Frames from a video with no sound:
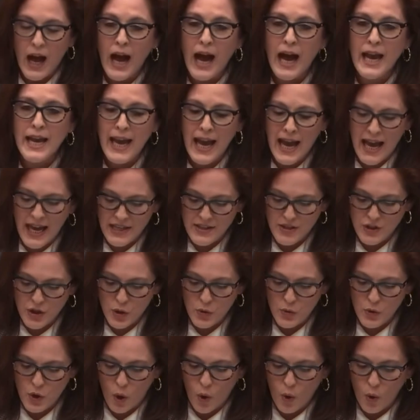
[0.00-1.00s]
I ask
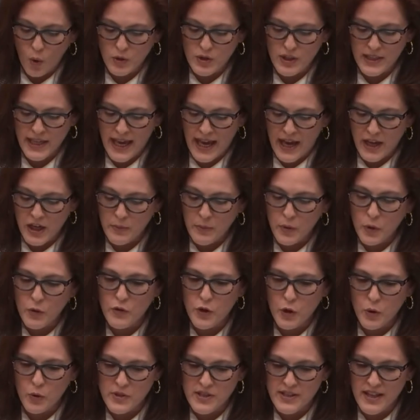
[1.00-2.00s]
you to hold accountable
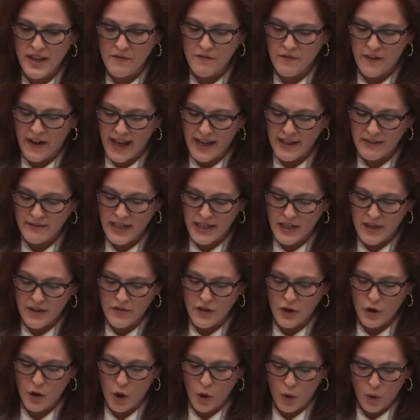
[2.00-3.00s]
those that
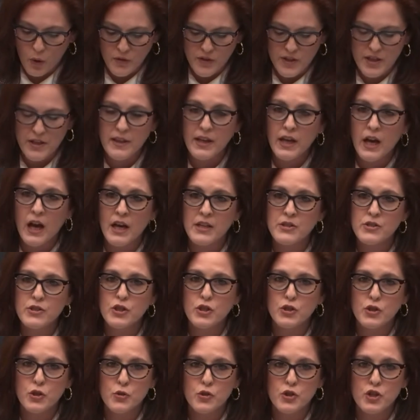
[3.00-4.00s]
violated their oath to the
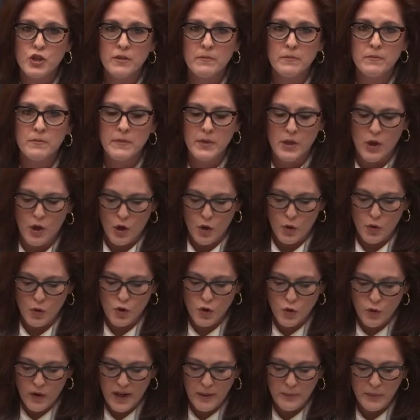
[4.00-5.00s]
Constitution, who
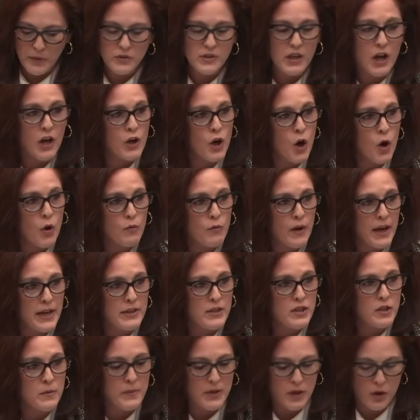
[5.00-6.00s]
trampled on our
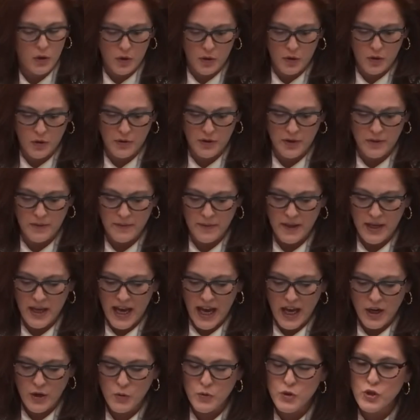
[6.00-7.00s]
right to be heard,
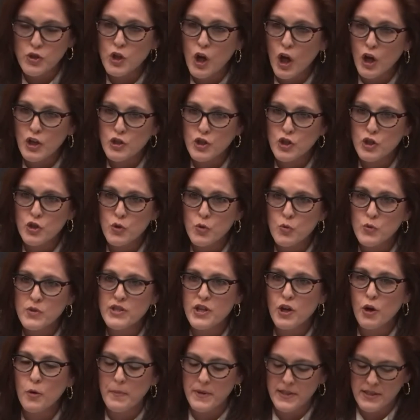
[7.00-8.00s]
and who sought to
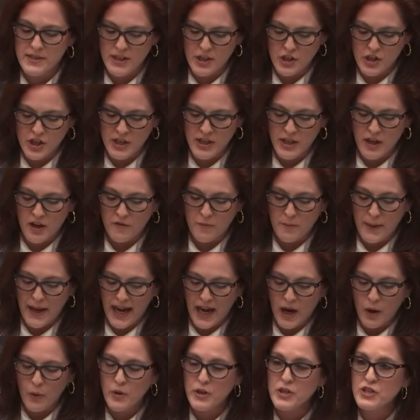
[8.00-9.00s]
use their position of
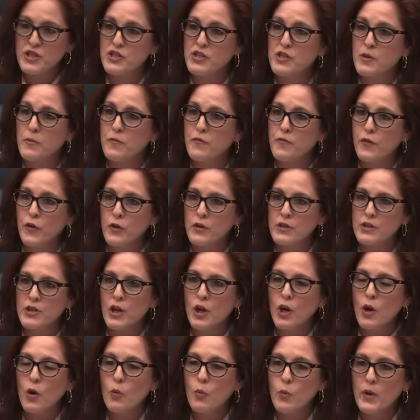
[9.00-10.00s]
power to subvert
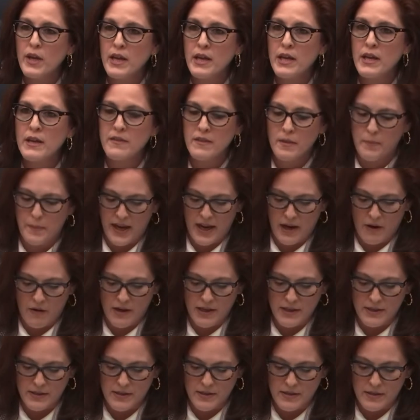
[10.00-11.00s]
we, the
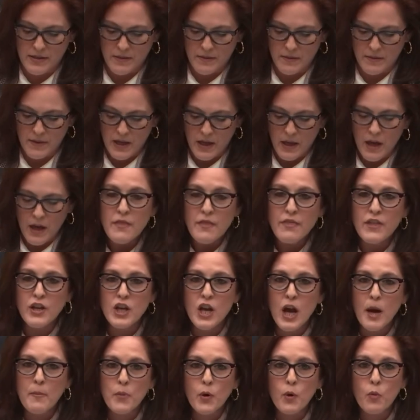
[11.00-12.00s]
parents. The
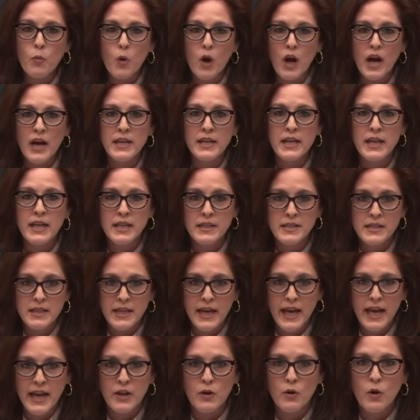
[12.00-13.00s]
#1
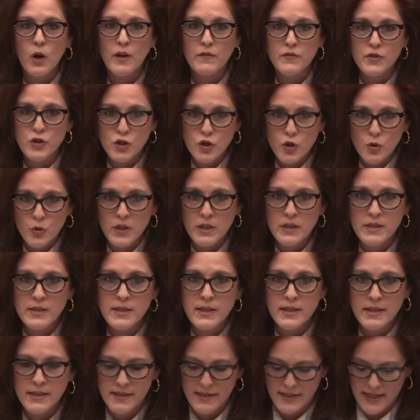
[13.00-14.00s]
indicator of student
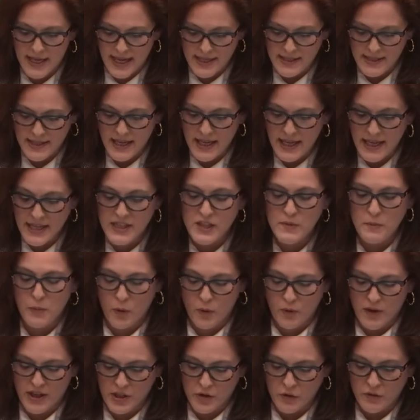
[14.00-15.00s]
success is
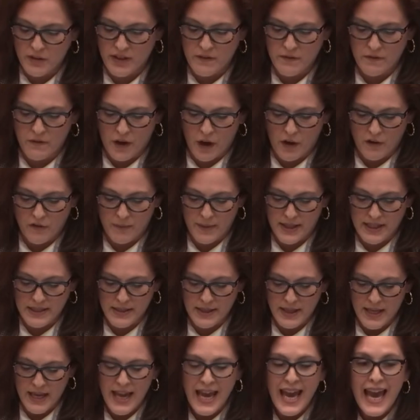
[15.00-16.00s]
parental
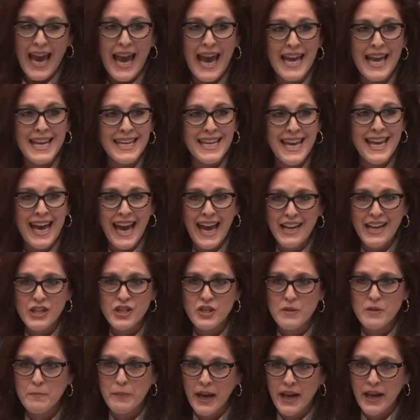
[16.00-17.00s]
involvement. Any
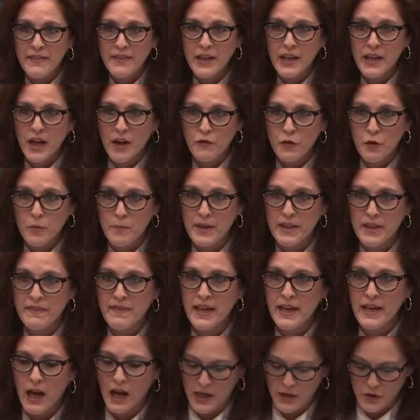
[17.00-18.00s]
action by the government
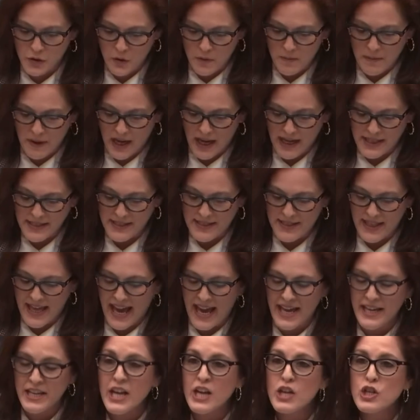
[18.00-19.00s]
that undermines
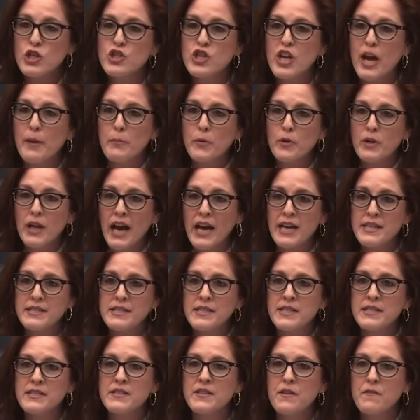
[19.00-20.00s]
that
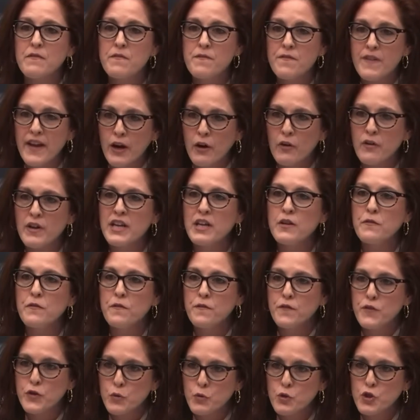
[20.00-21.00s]
jeopardizes the very
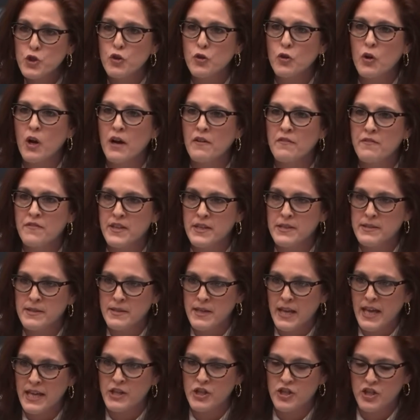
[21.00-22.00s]
future of this
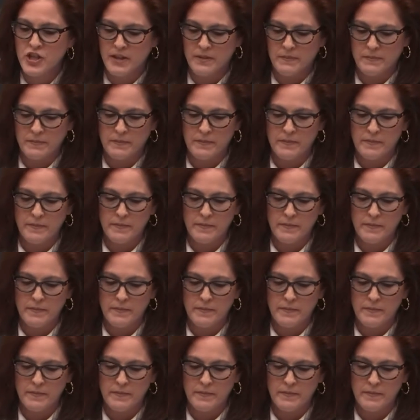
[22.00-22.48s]
nation.